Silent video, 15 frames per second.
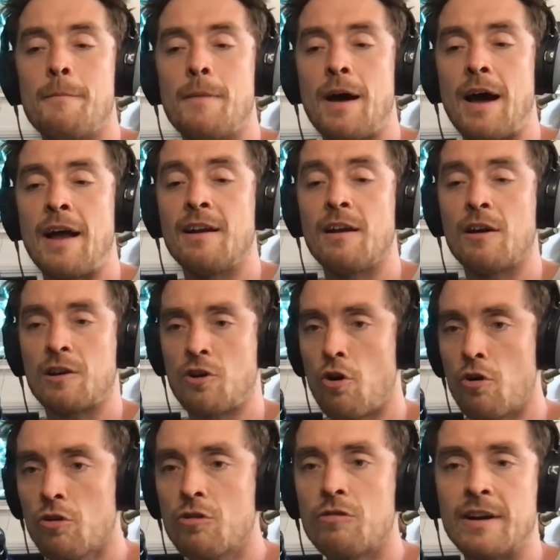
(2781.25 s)
like
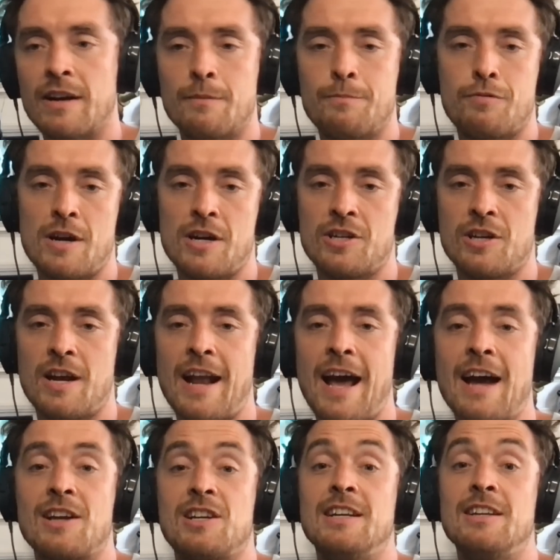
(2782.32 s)
conquering the pressure and
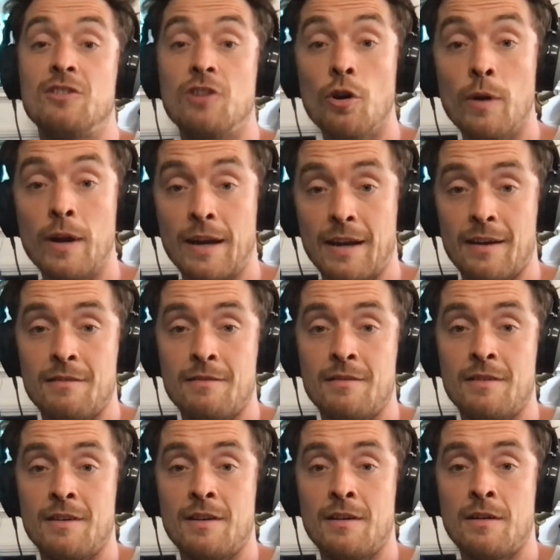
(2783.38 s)
actually doing it.
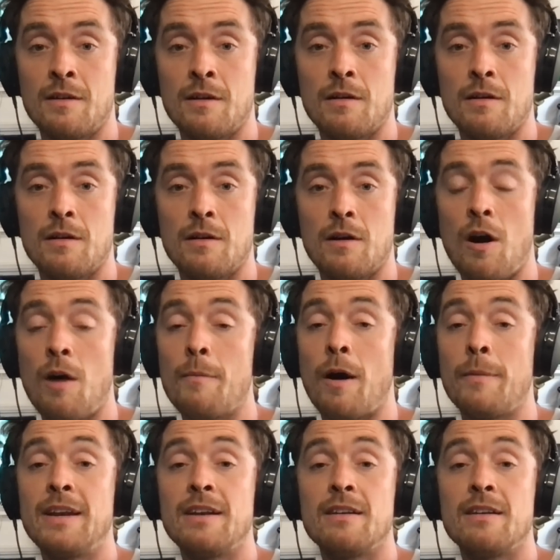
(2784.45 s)
I mean,